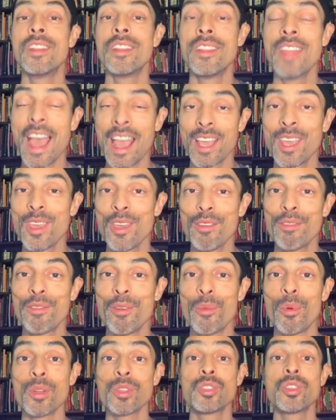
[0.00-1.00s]
Thank you
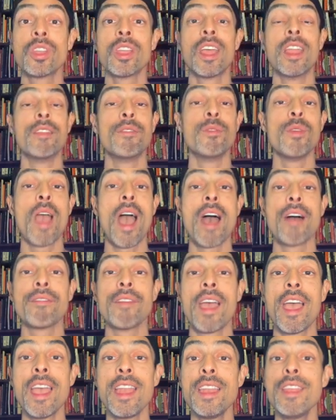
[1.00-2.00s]
for watching, and if you have
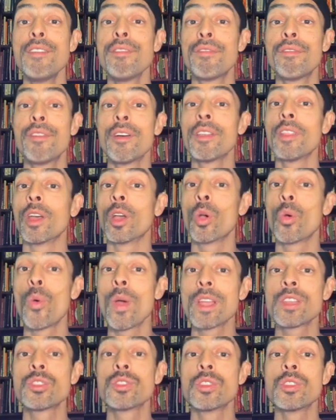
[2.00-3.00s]
any further
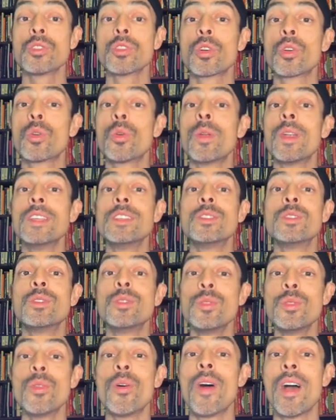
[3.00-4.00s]
questions or queries,
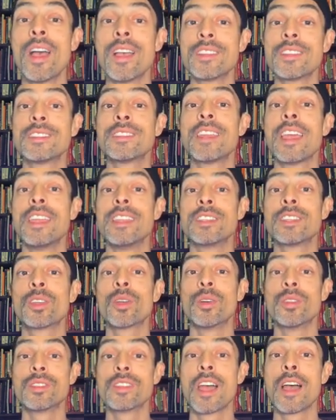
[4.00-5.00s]
do not hesitate to
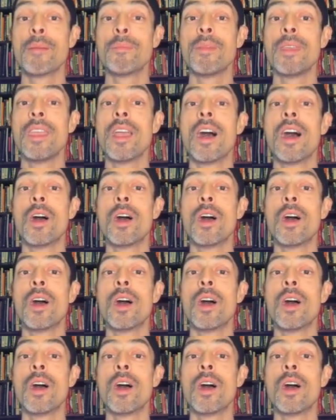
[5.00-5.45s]
contact me.